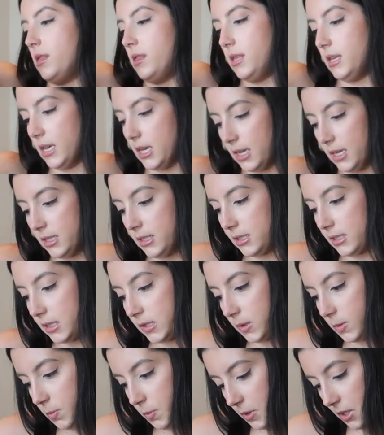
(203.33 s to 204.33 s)

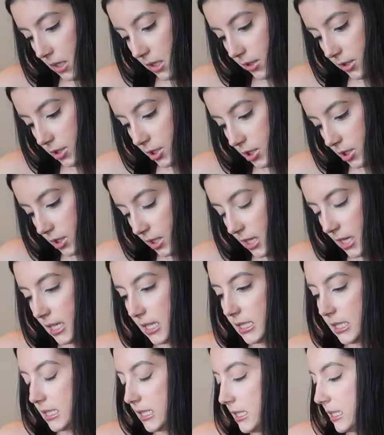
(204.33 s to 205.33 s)
this, which
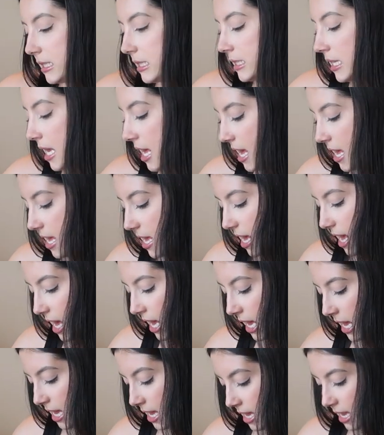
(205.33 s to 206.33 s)
is
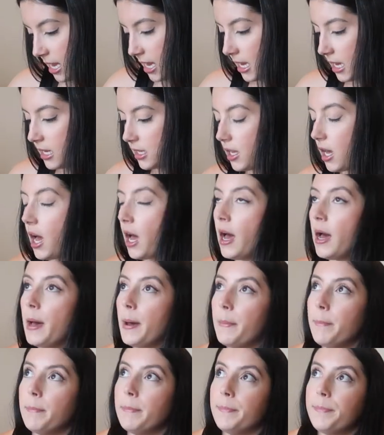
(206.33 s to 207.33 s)
a
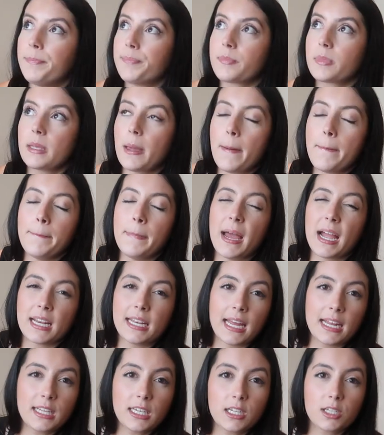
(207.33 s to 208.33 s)
um,
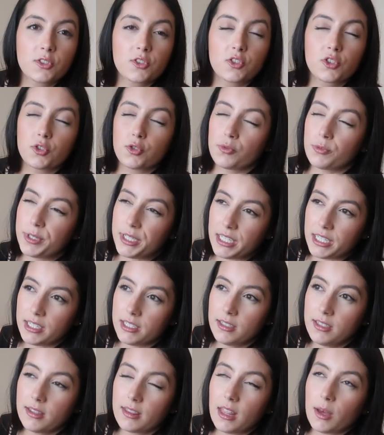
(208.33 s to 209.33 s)
magnetic
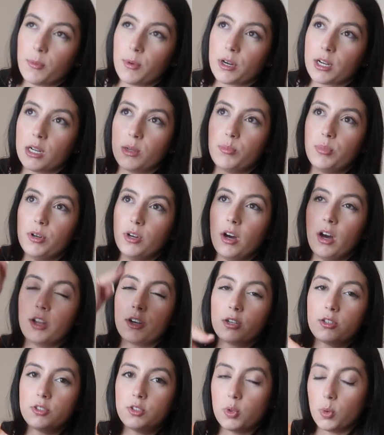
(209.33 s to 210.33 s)
screen that we're gonna put on
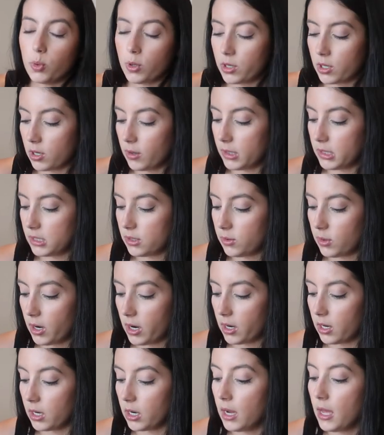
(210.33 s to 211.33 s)
our door going to
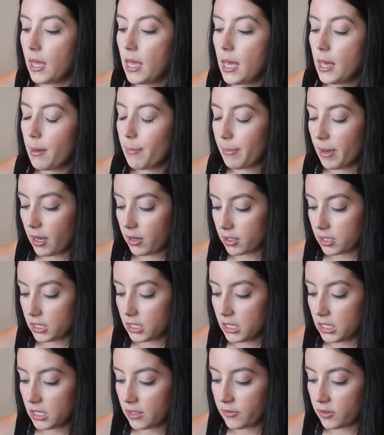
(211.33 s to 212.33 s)
our
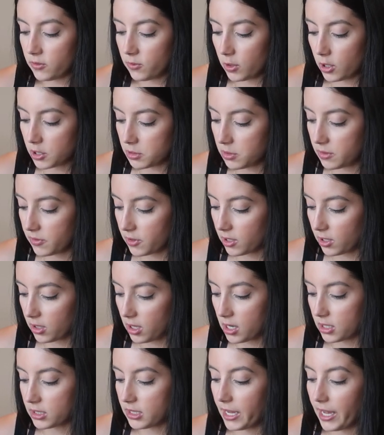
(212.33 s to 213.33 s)
balcony. If you've watched me for a
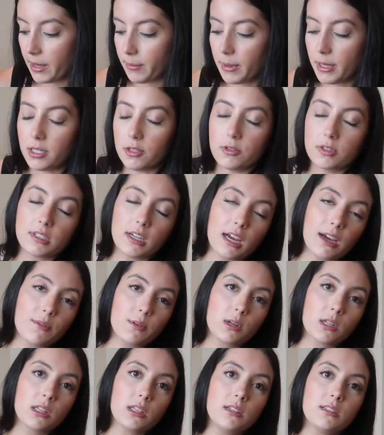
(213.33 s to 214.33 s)
long time, I used to have
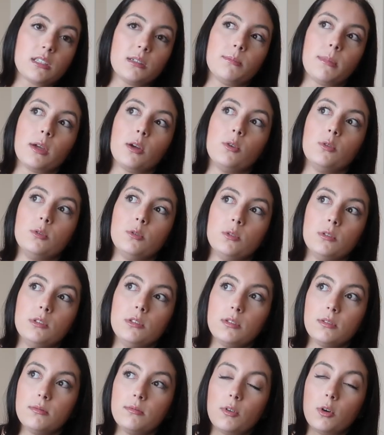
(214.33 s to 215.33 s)
one of these in my
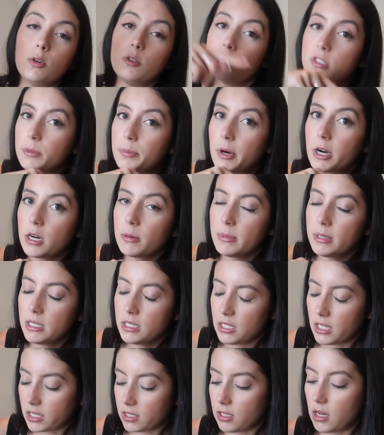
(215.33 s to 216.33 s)
old, old
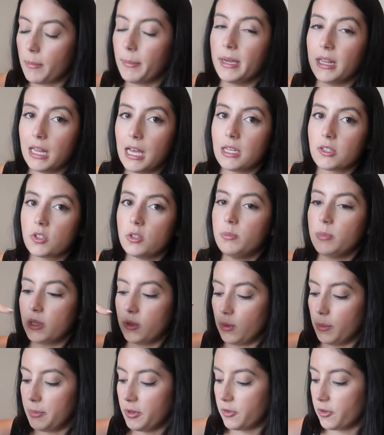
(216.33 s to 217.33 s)
apartment, like not my last one, but
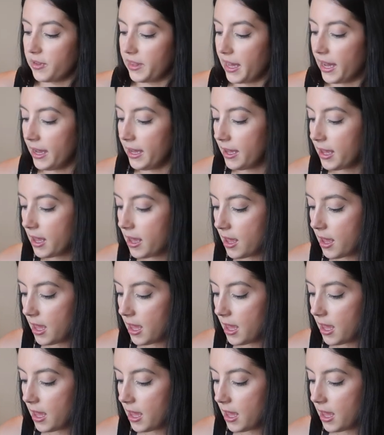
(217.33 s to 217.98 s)
the one before that